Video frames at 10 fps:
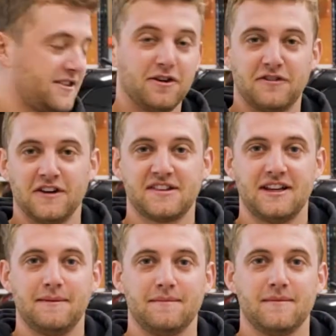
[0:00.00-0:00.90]
So first
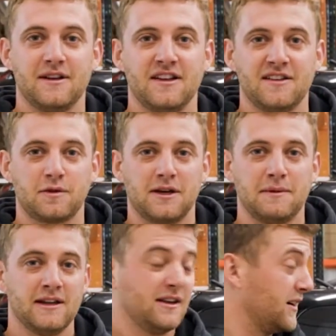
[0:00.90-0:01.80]
step is we're going
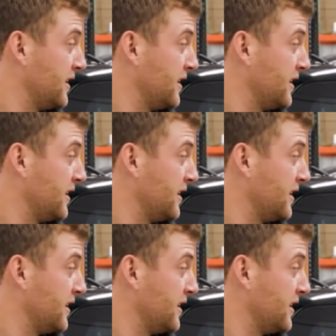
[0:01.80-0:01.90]
to be